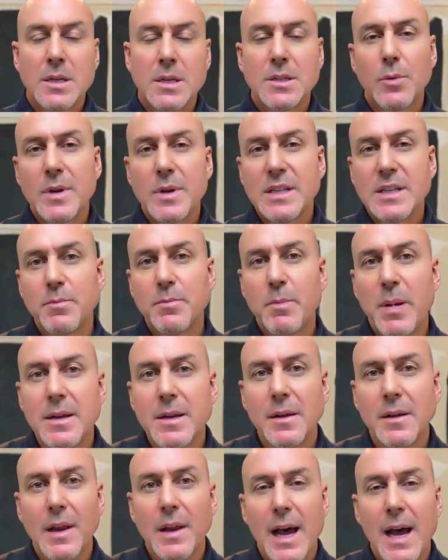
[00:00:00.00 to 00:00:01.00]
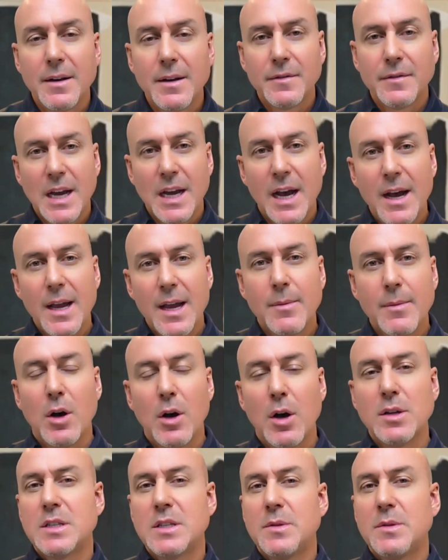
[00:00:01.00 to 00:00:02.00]
So we spend a lot of time
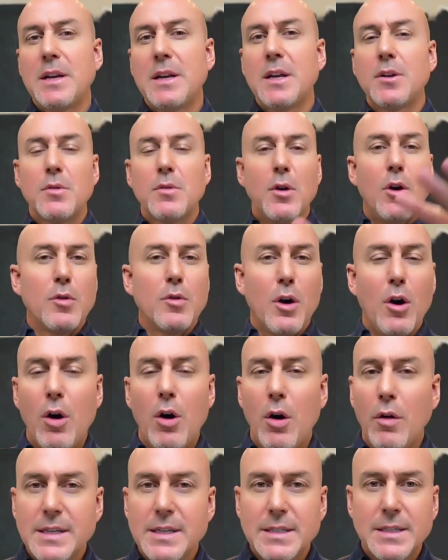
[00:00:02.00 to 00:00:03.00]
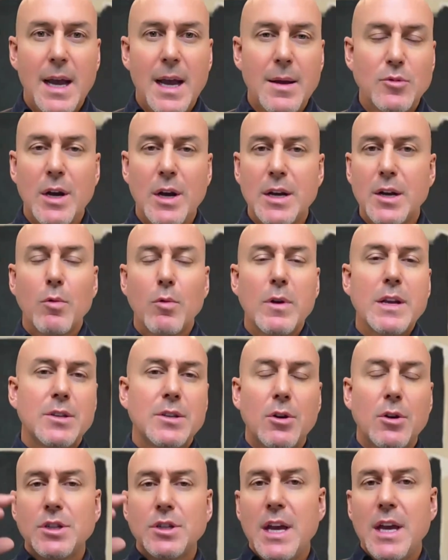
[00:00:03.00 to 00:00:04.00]
on spending all this time trying to
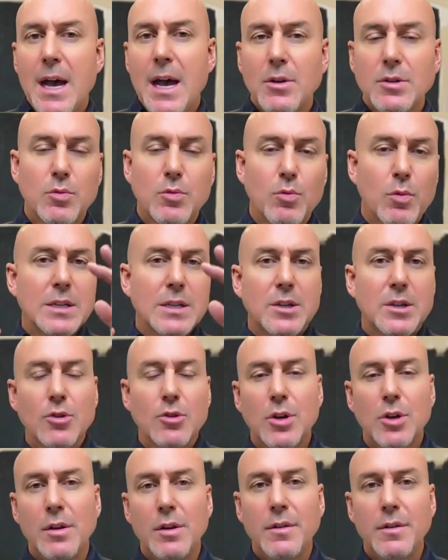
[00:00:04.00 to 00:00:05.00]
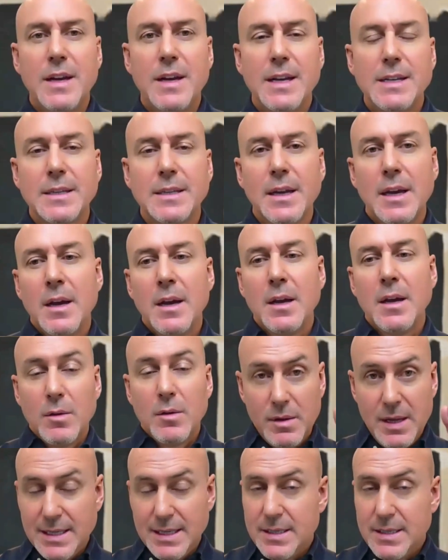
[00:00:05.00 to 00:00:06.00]
research the house, research all of this.
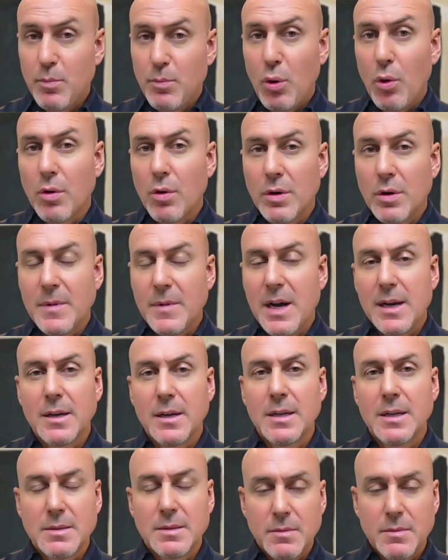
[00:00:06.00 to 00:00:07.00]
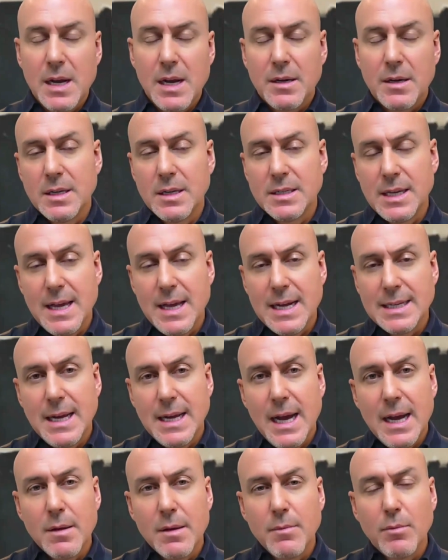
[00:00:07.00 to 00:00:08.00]
That's important. I'm not going to say that's
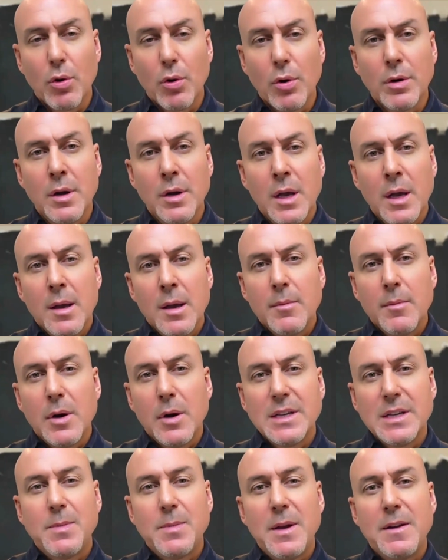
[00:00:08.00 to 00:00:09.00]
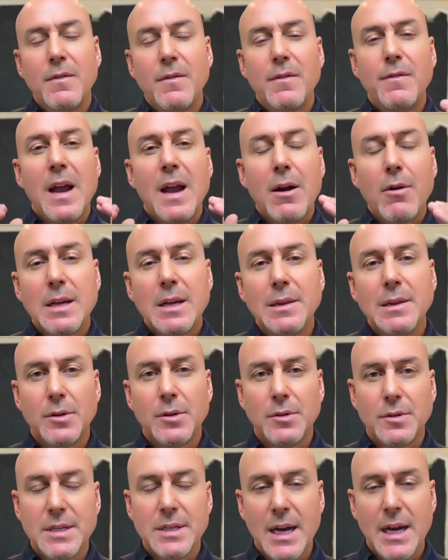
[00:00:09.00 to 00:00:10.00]
not important, but we spend very
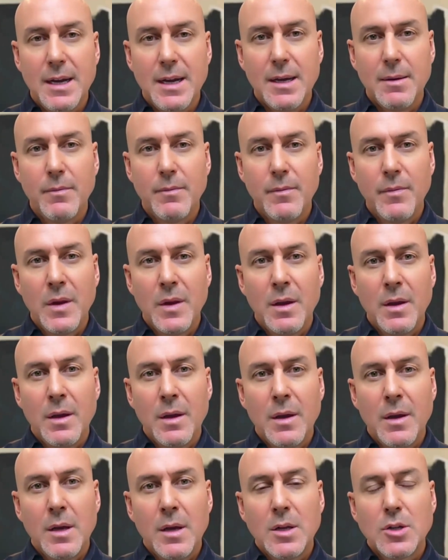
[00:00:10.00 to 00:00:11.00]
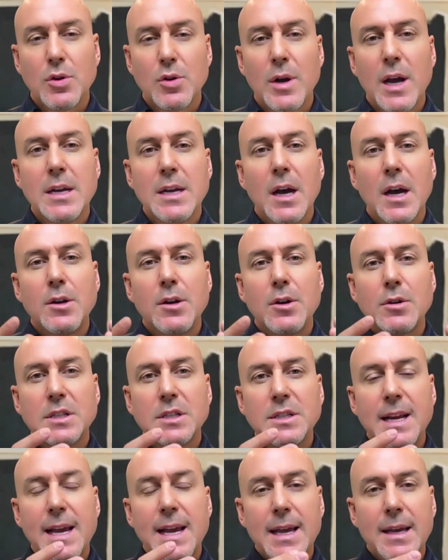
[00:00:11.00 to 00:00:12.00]
little time trying to
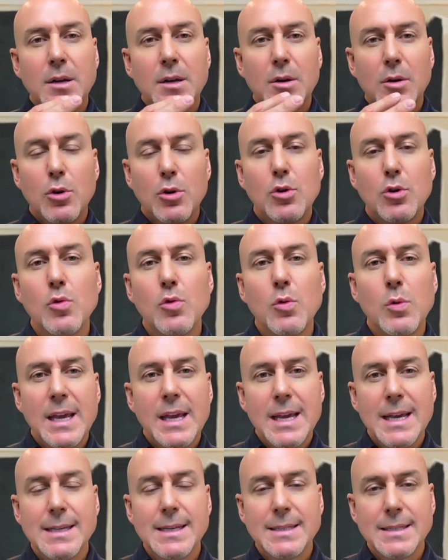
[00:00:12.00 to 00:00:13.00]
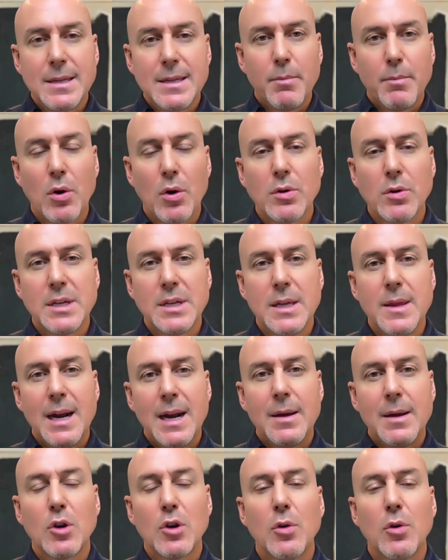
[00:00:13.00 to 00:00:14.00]
understand who is the person
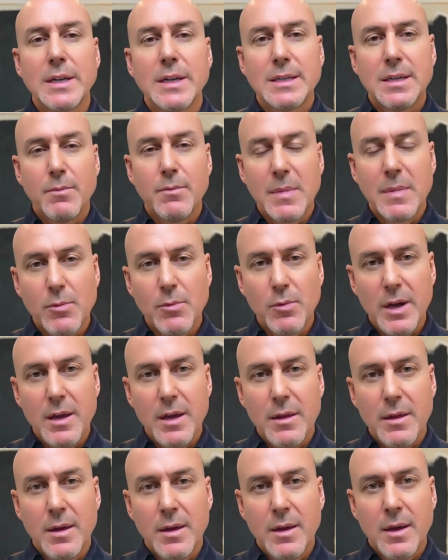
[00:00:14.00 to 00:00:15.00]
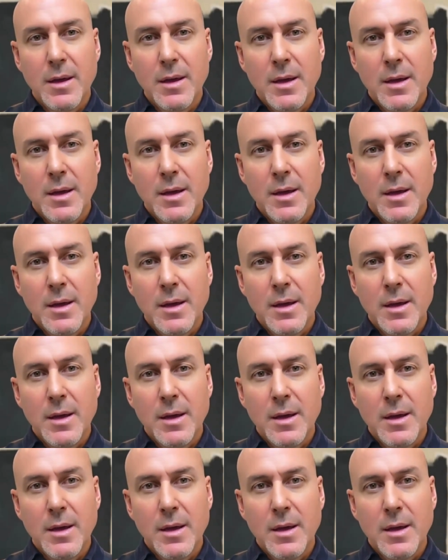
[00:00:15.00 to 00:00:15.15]
that I'm going to meet with,